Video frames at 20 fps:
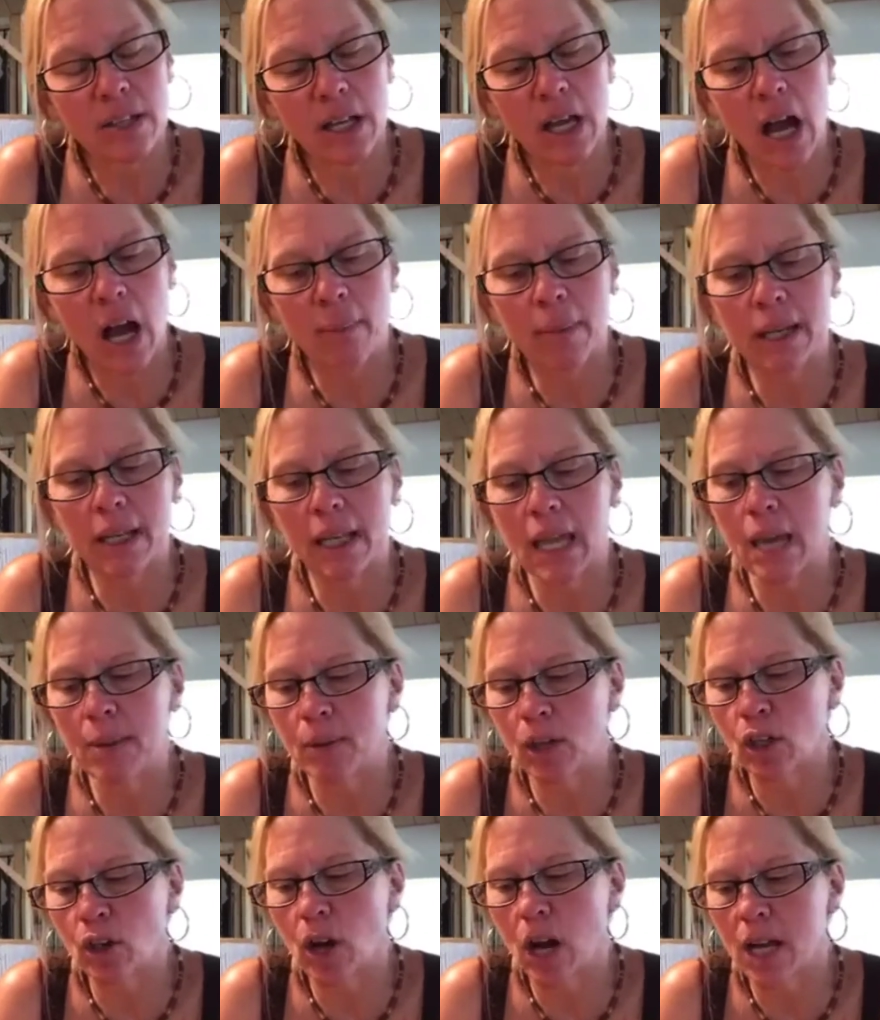the comment
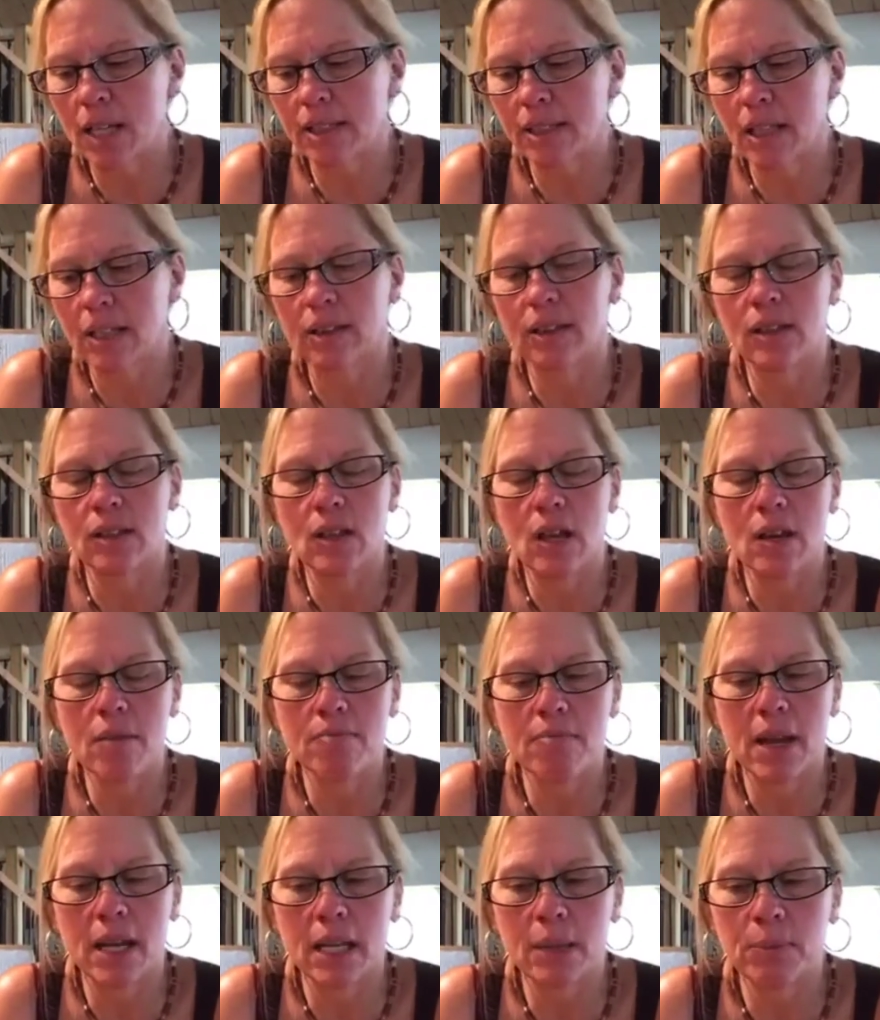came across that
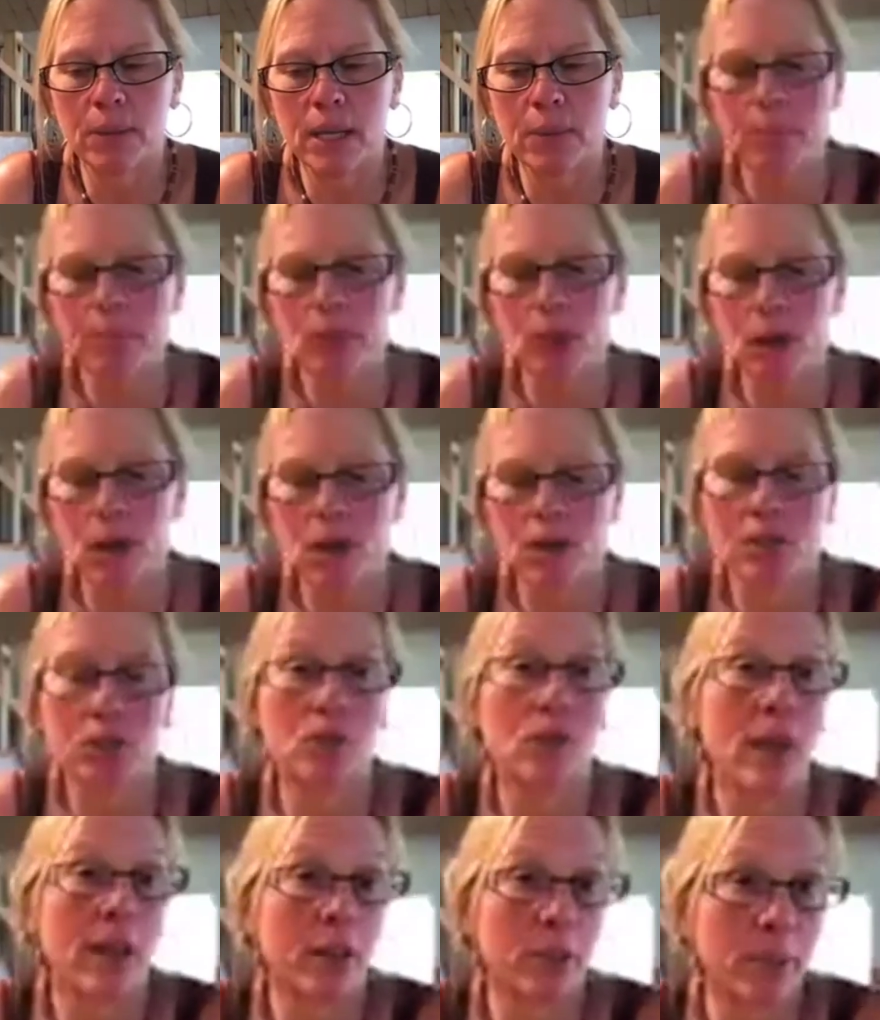many people are
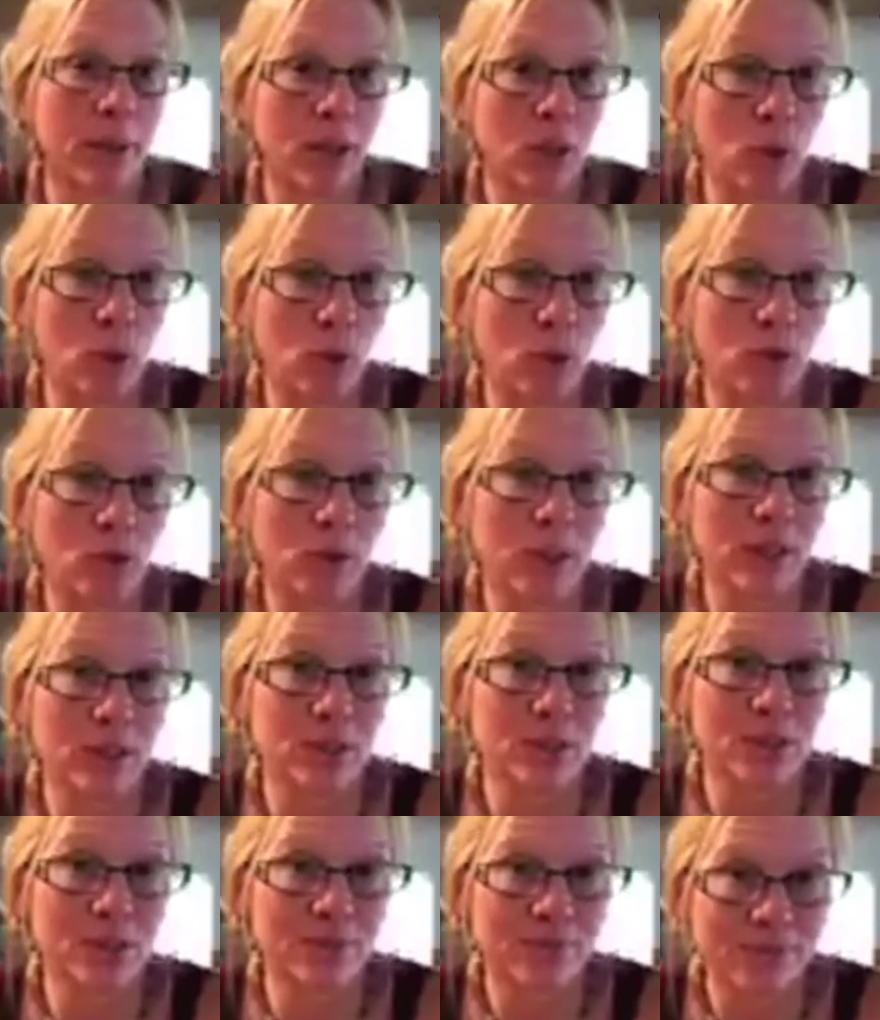surrounded by
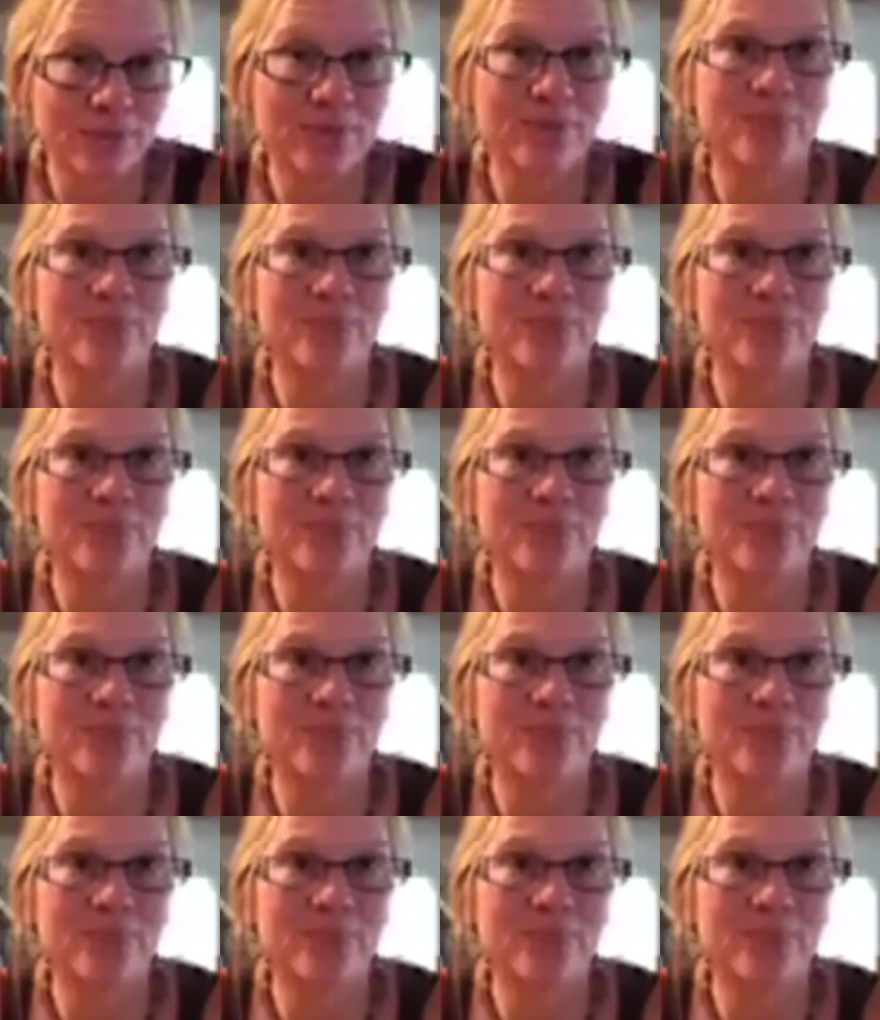cornfields,